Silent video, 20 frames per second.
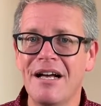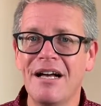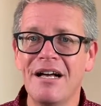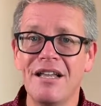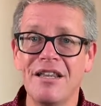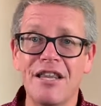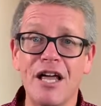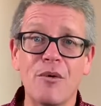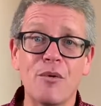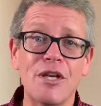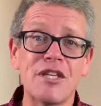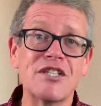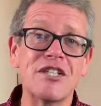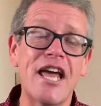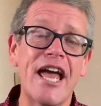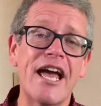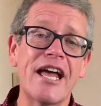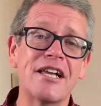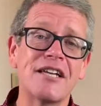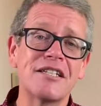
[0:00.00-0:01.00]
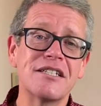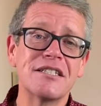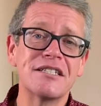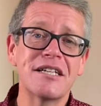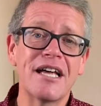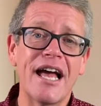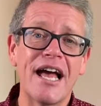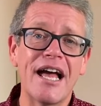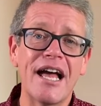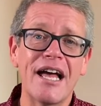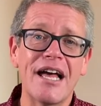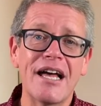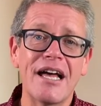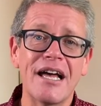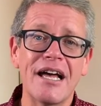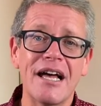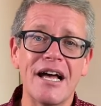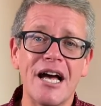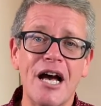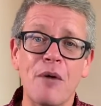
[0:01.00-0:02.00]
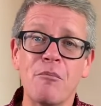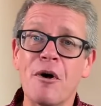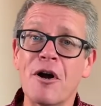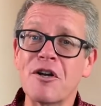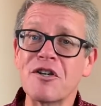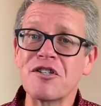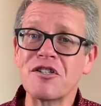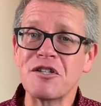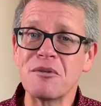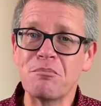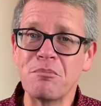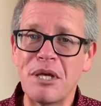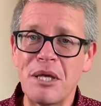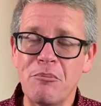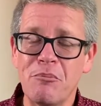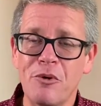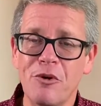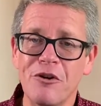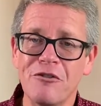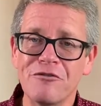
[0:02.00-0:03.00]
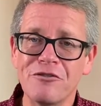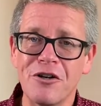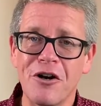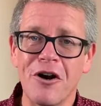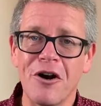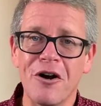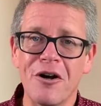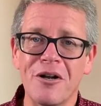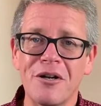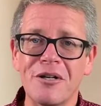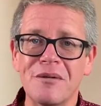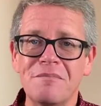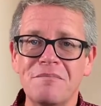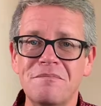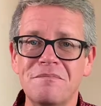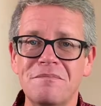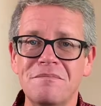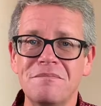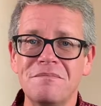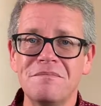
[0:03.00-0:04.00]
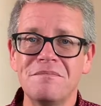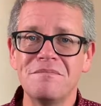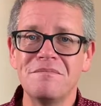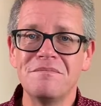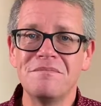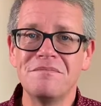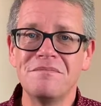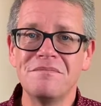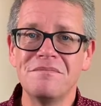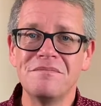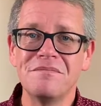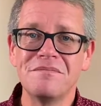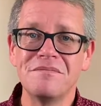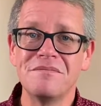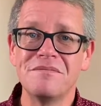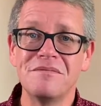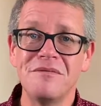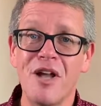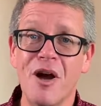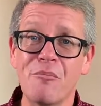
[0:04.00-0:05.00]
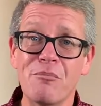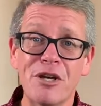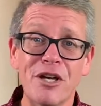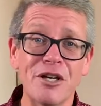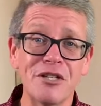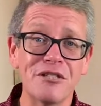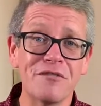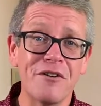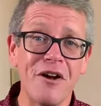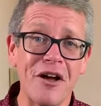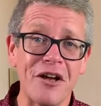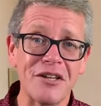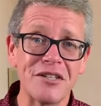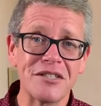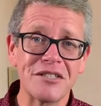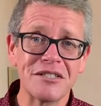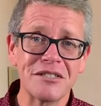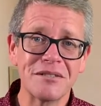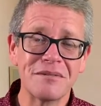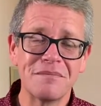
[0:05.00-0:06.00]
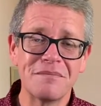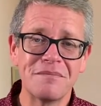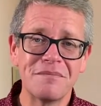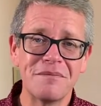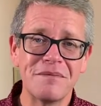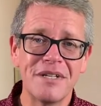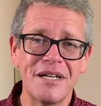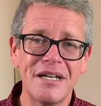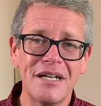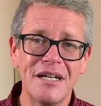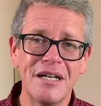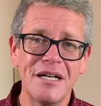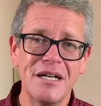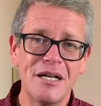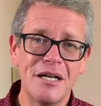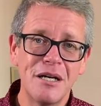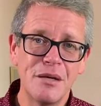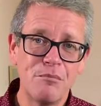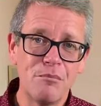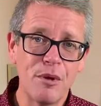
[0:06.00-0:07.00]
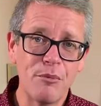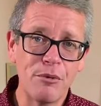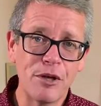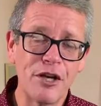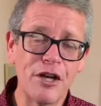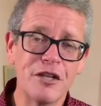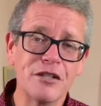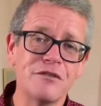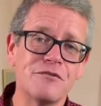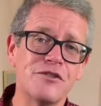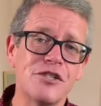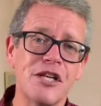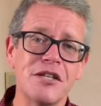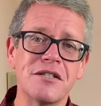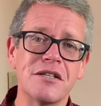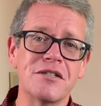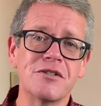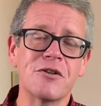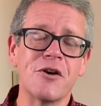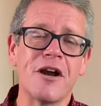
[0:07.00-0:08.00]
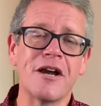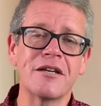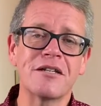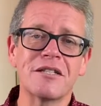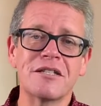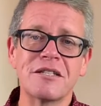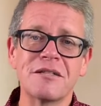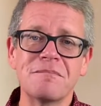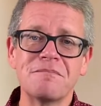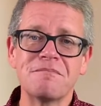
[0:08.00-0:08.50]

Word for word: that we stand amongst the people of God. Not because of us, but because of Jesus Christ.